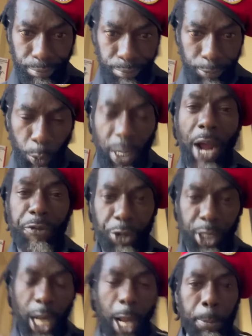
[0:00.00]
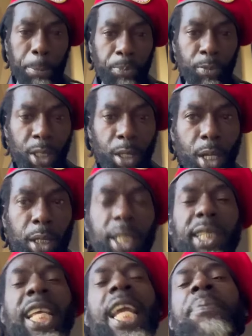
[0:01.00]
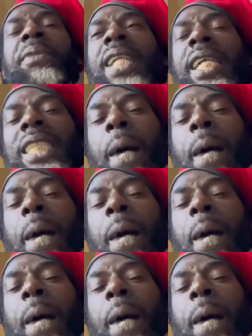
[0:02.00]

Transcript: with Africa. The same thing that's